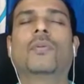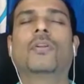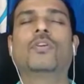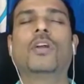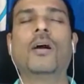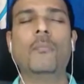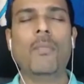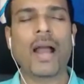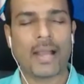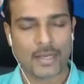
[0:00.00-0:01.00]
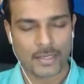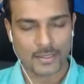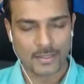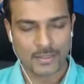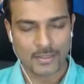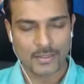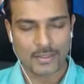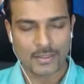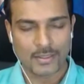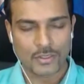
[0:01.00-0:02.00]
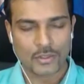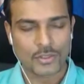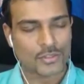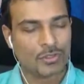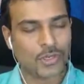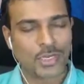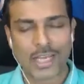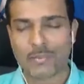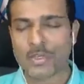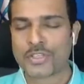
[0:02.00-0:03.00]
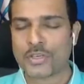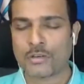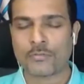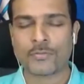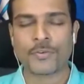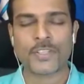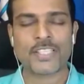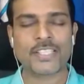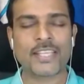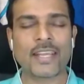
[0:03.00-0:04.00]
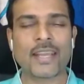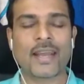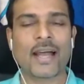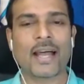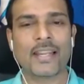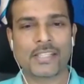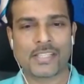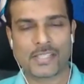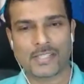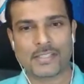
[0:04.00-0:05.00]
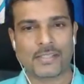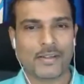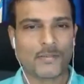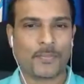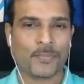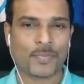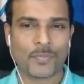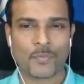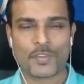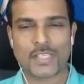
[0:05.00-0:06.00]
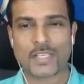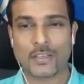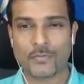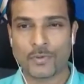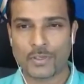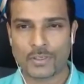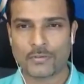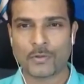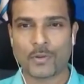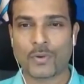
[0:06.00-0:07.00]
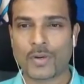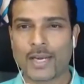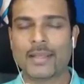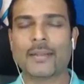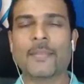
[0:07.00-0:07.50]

to come back to this three-dimensional physicality, physical world, if you're ready,